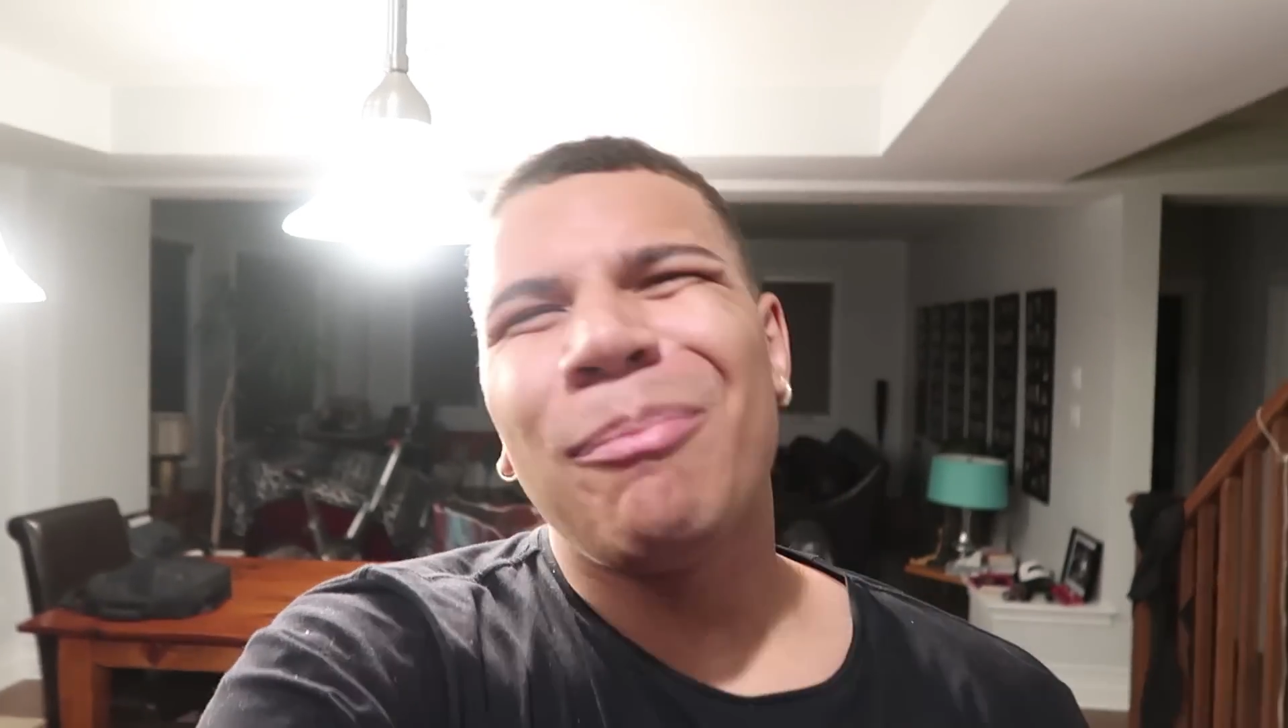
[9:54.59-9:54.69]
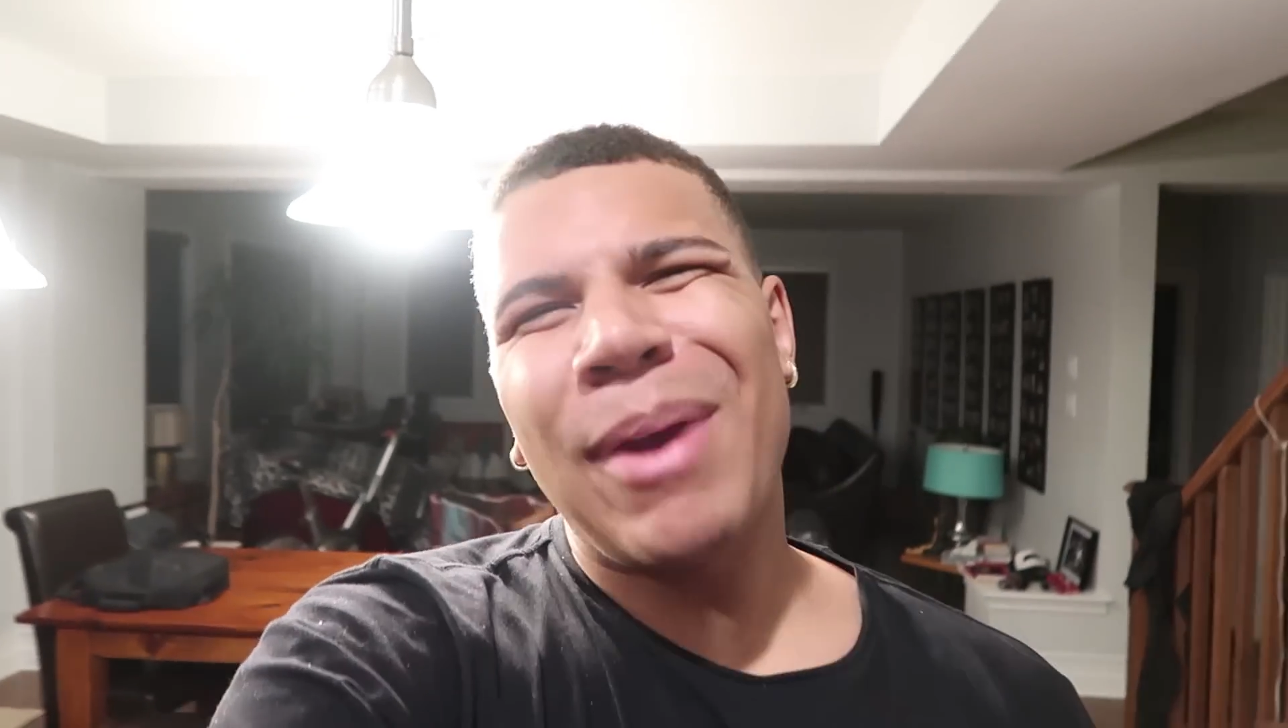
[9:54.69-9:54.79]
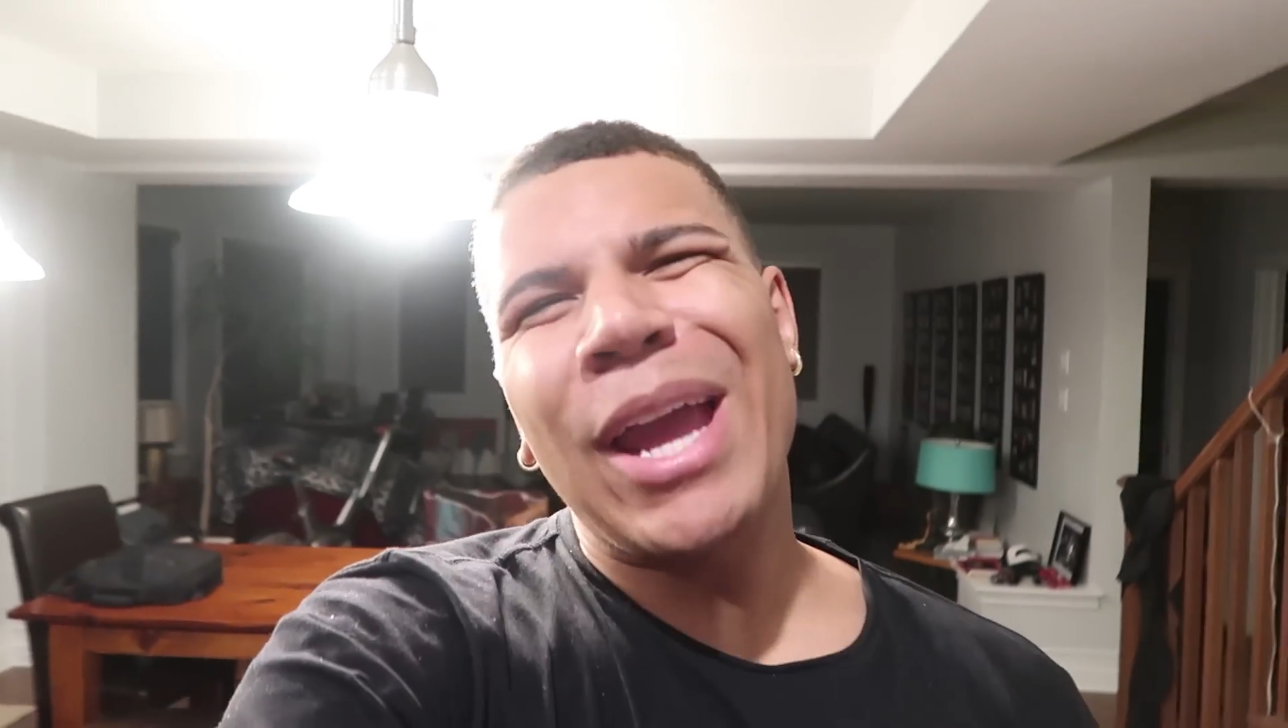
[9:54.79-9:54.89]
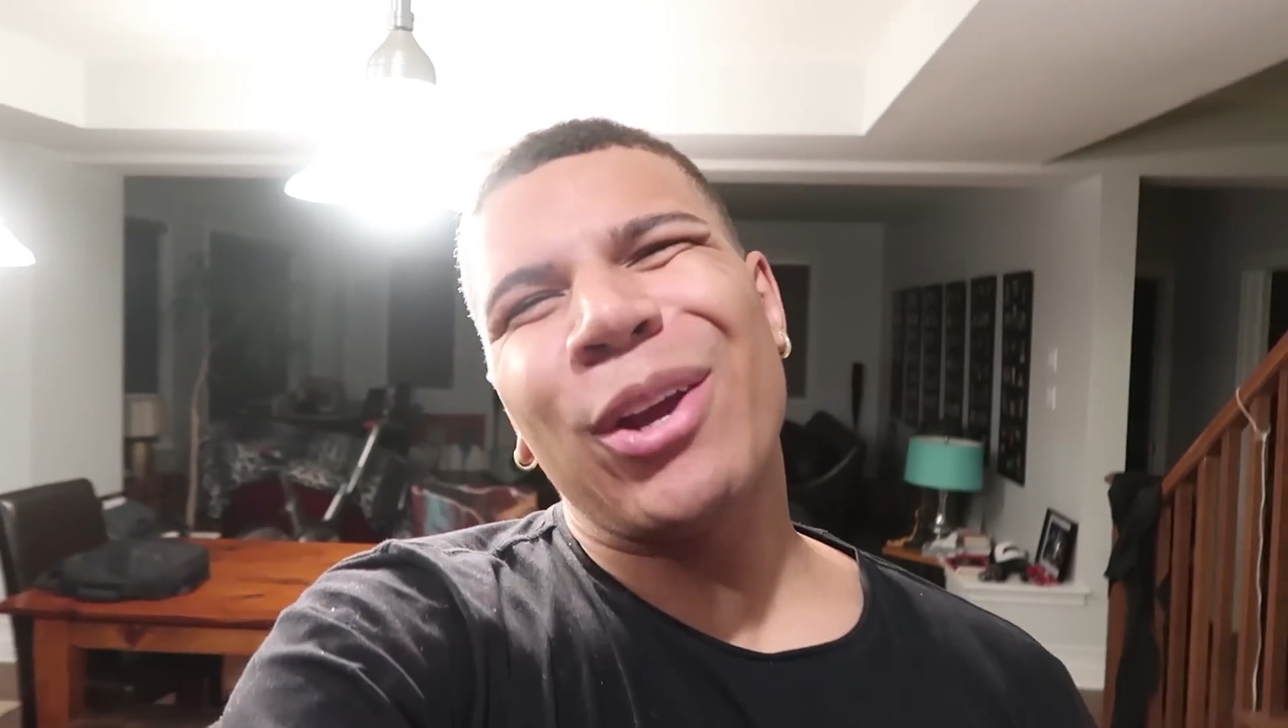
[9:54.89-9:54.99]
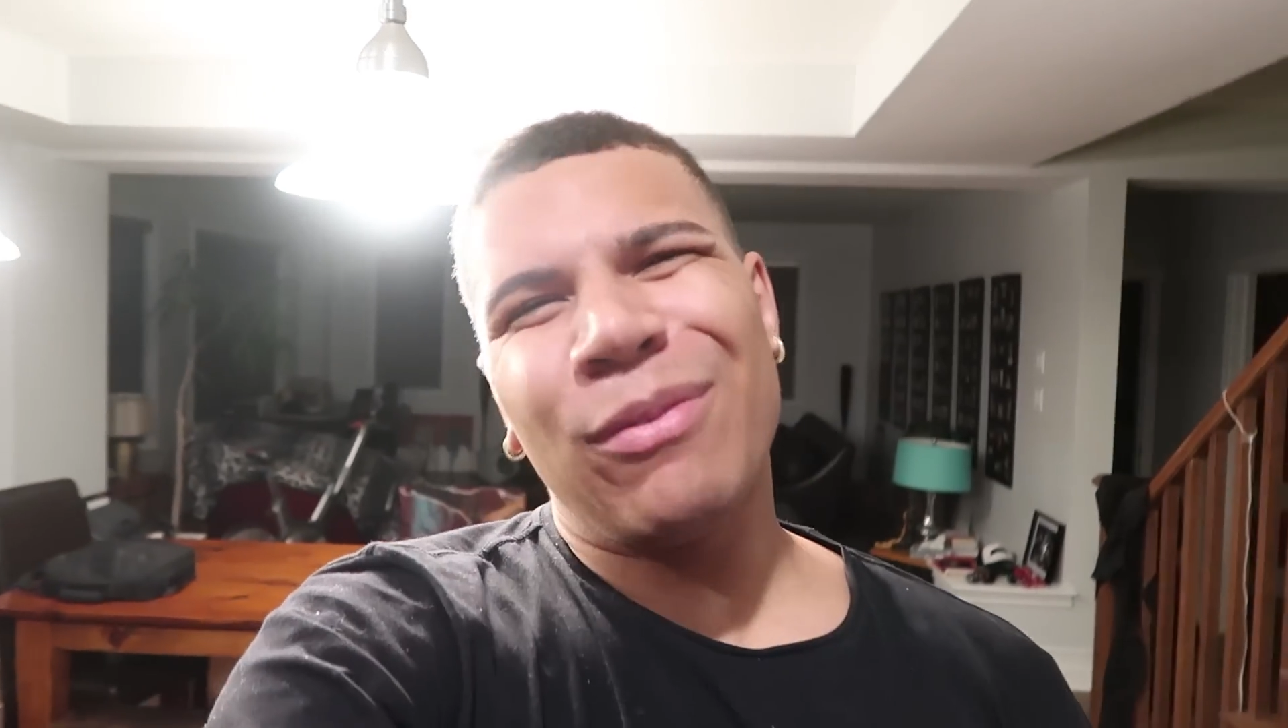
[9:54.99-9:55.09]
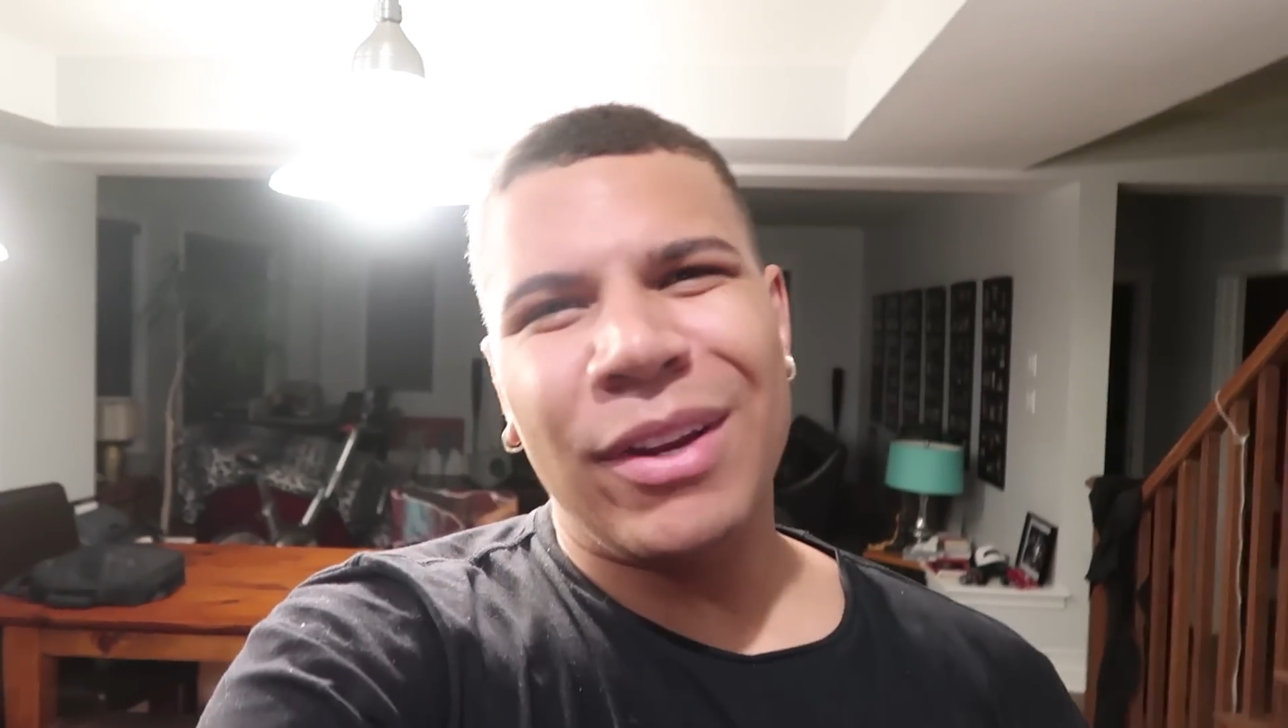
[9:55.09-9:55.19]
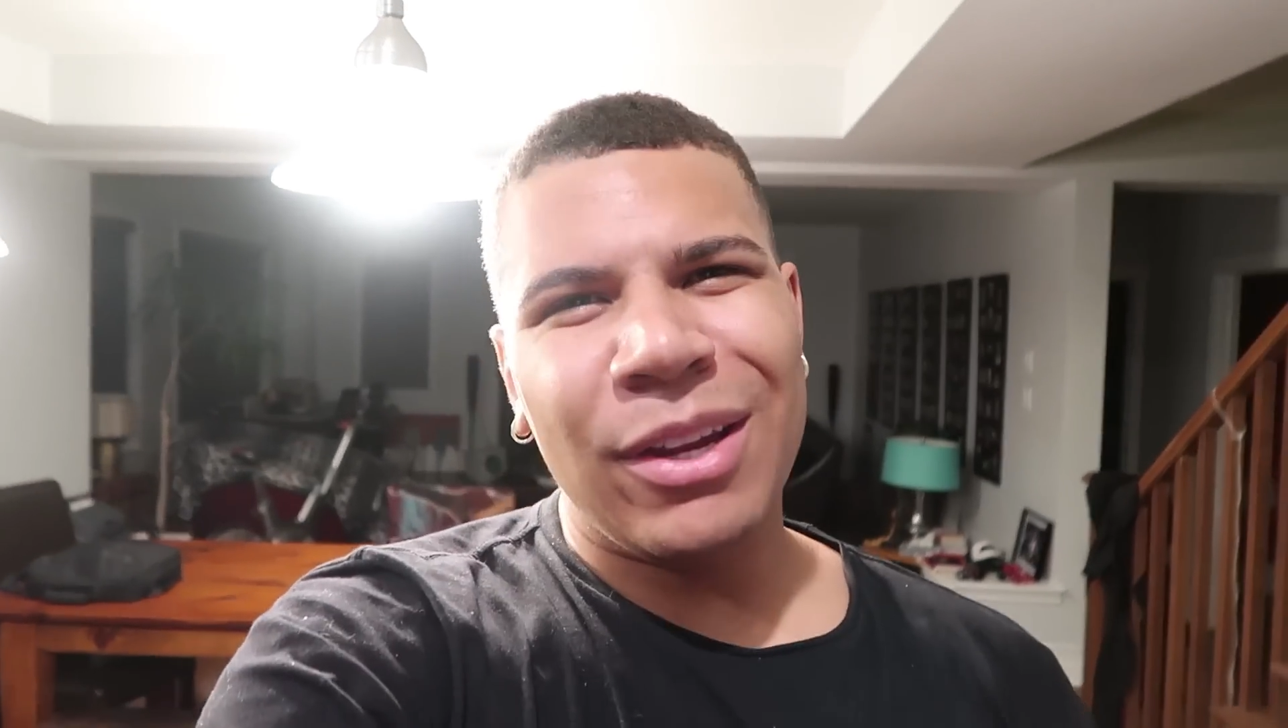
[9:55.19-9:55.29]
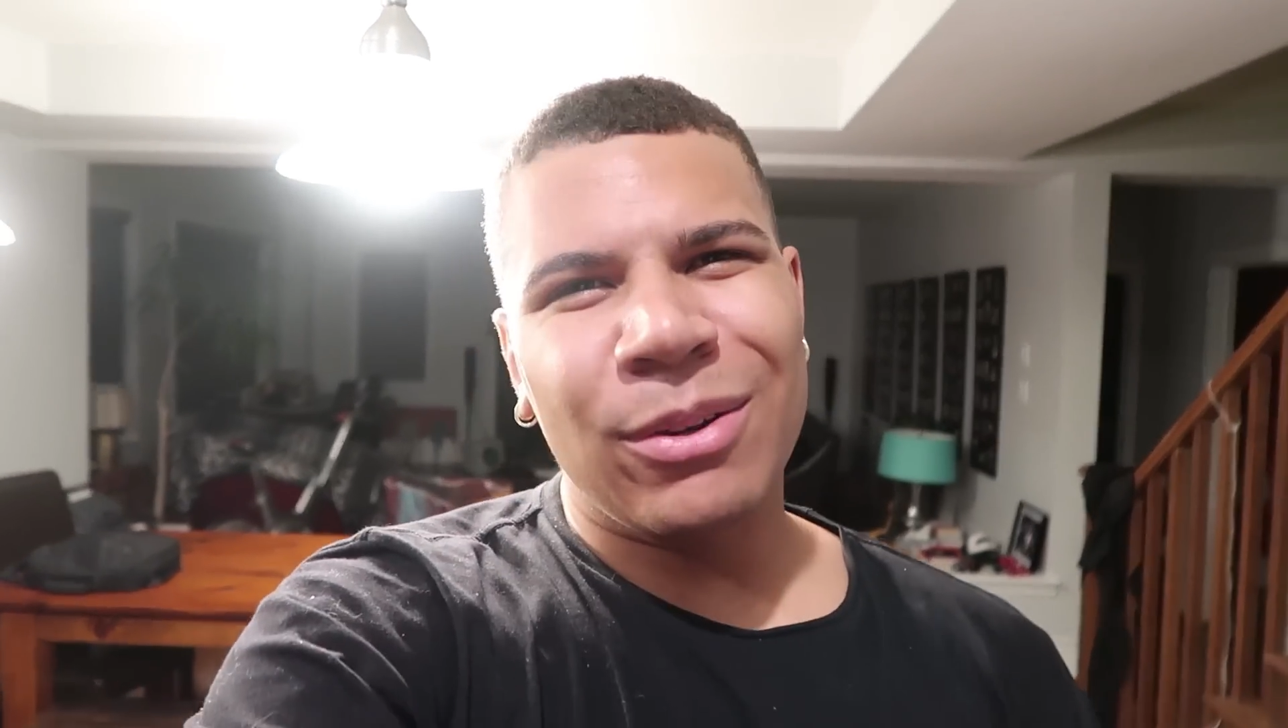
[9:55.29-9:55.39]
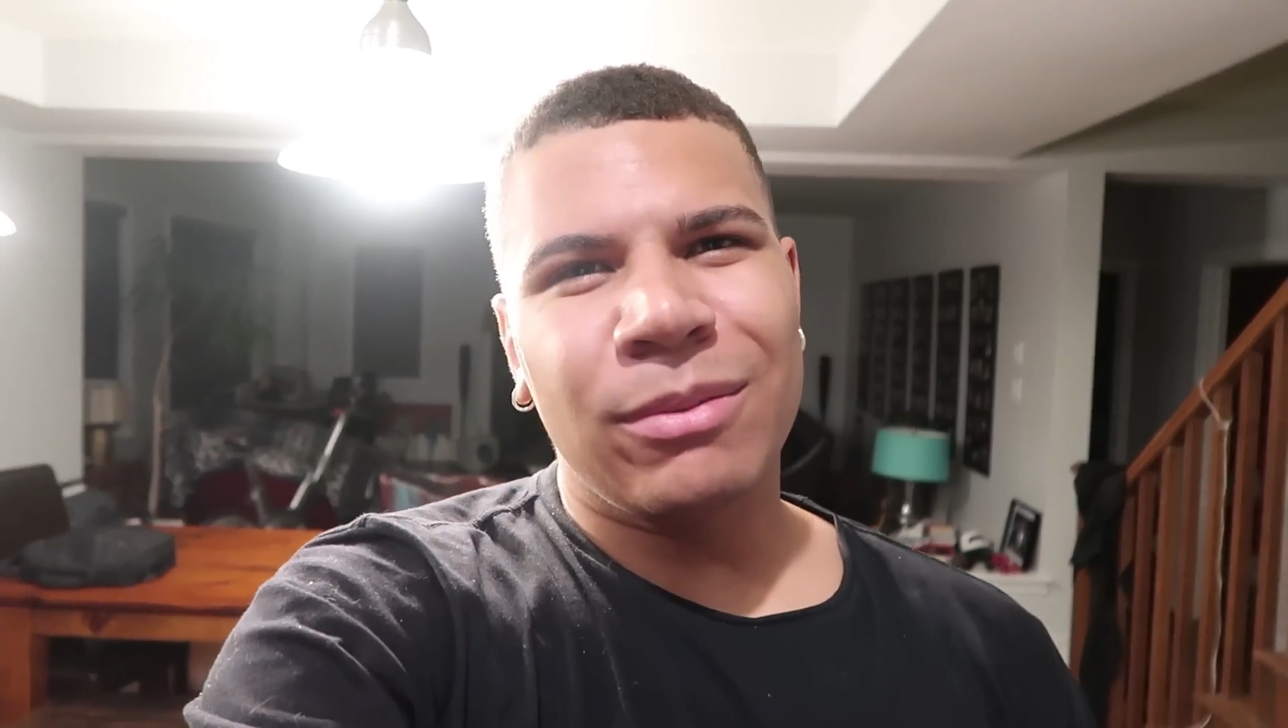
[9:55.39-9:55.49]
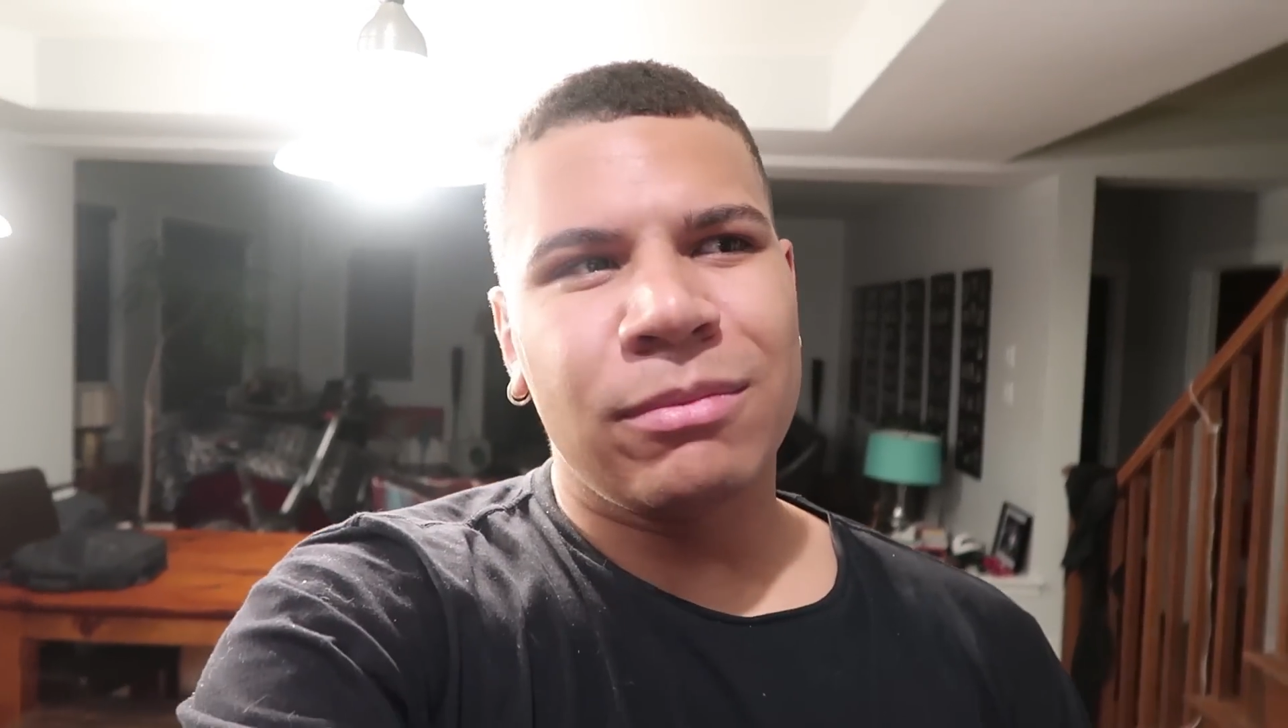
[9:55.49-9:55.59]
of banger
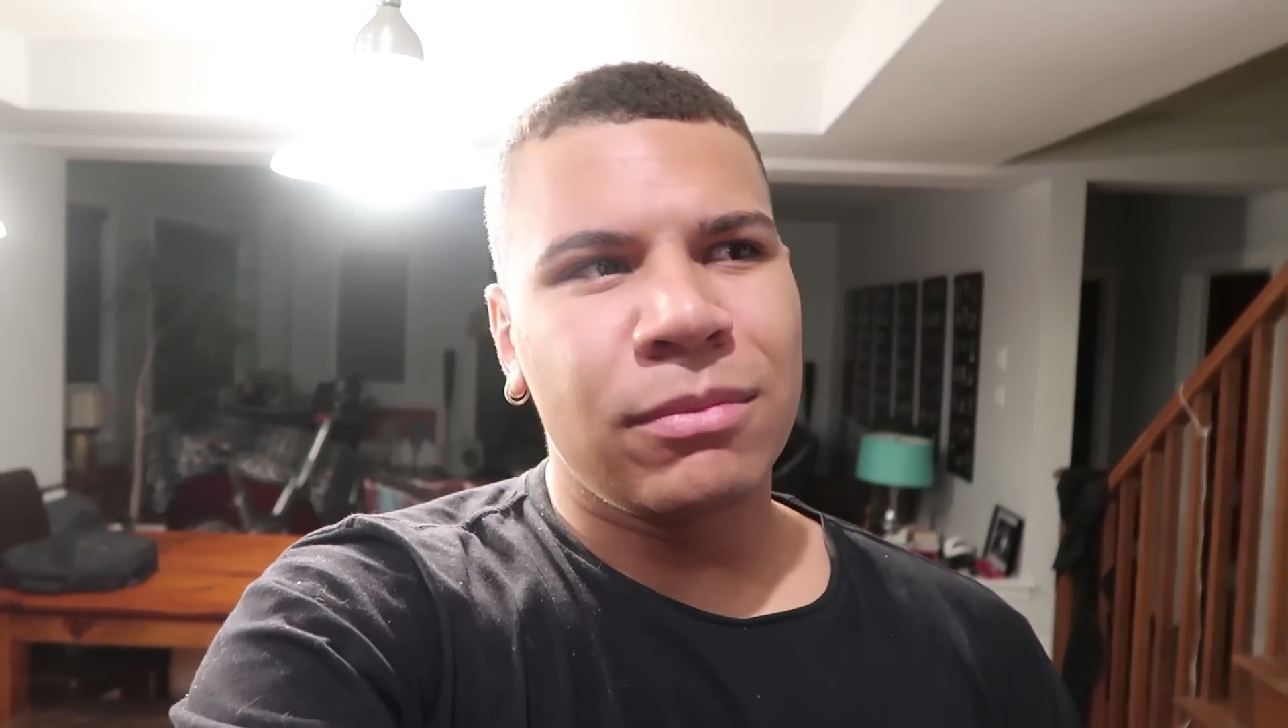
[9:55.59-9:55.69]
video.